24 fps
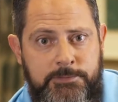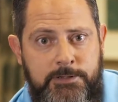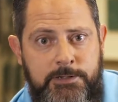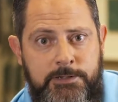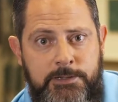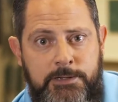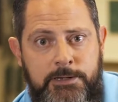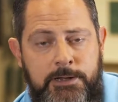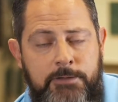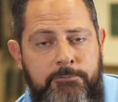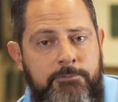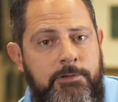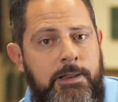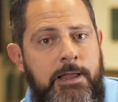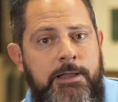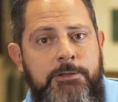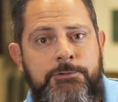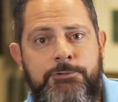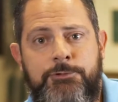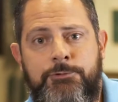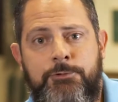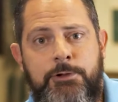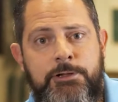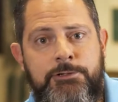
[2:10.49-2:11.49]
They can have
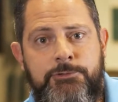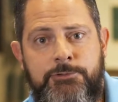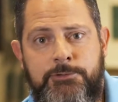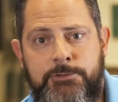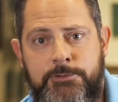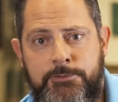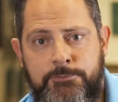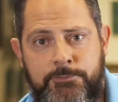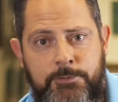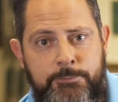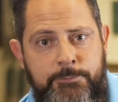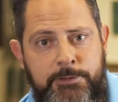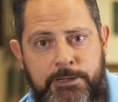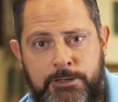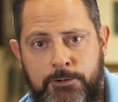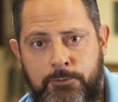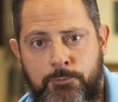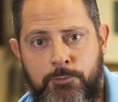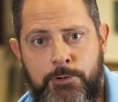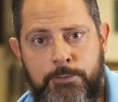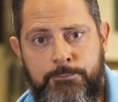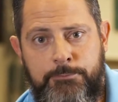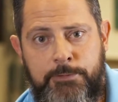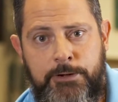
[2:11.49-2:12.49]
lacerations from the
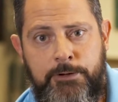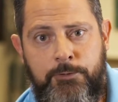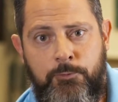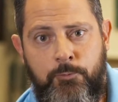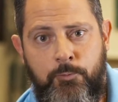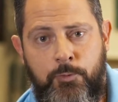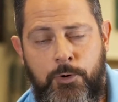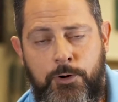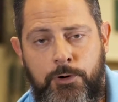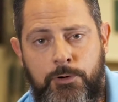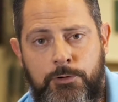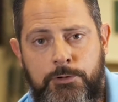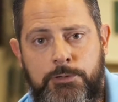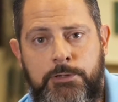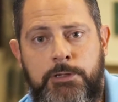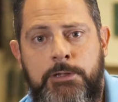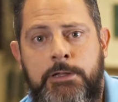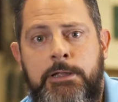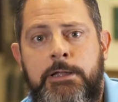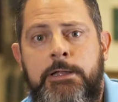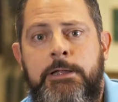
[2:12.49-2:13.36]
equipment at work.